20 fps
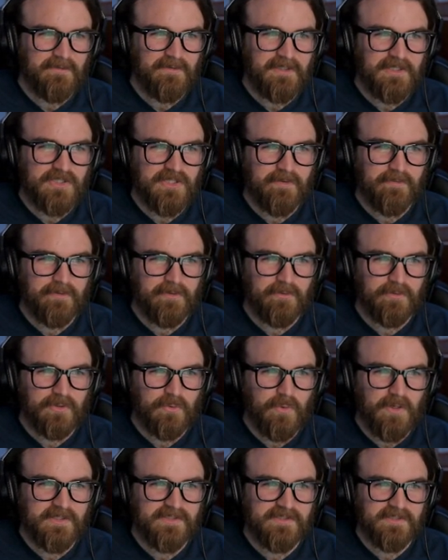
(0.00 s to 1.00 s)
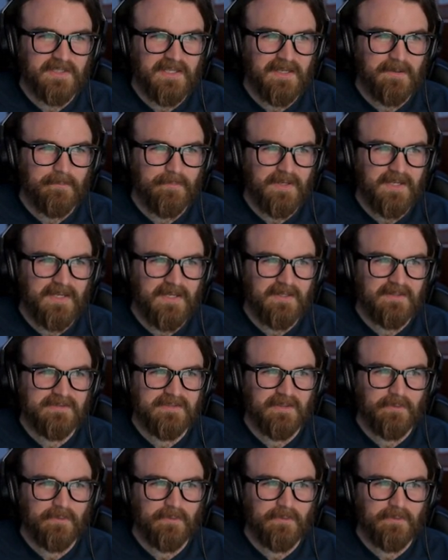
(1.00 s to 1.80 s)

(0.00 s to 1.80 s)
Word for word: They each have their own quests and campaigns.